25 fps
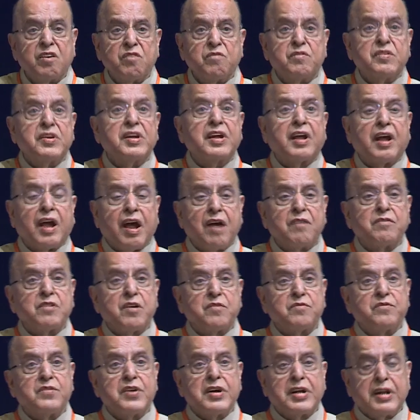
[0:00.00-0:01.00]
we have a
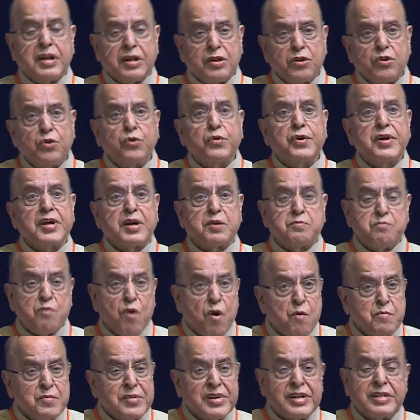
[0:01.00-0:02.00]
very unique
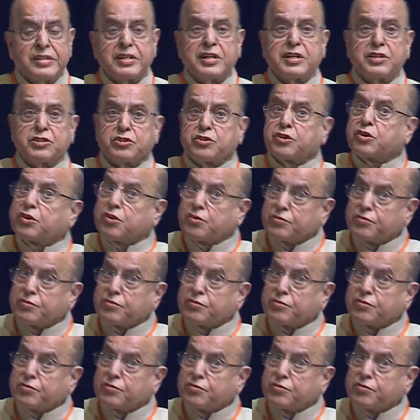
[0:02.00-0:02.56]
moment in the history